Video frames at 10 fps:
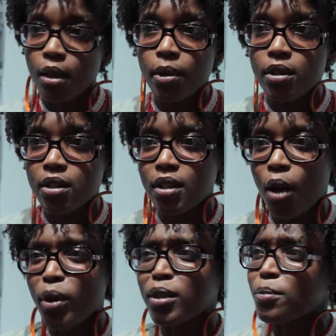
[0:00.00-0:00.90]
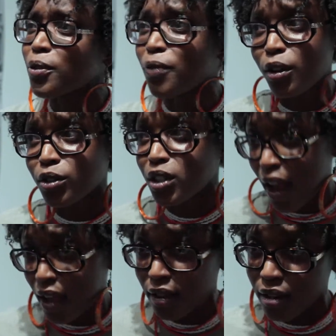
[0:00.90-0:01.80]
images. I want them to feel
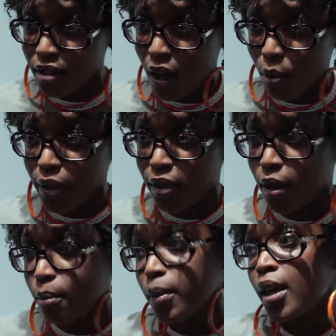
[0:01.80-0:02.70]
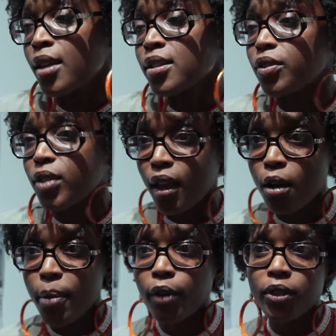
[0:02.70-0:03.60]
challenged. I want them to think
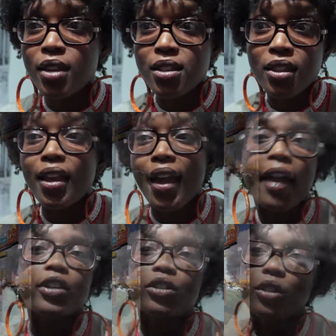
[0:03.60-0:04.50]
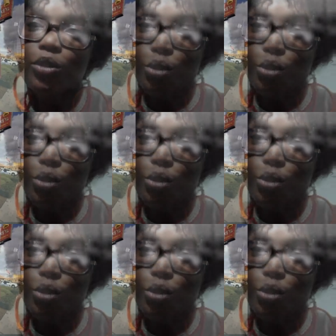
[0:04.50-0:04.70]
about things that they can actually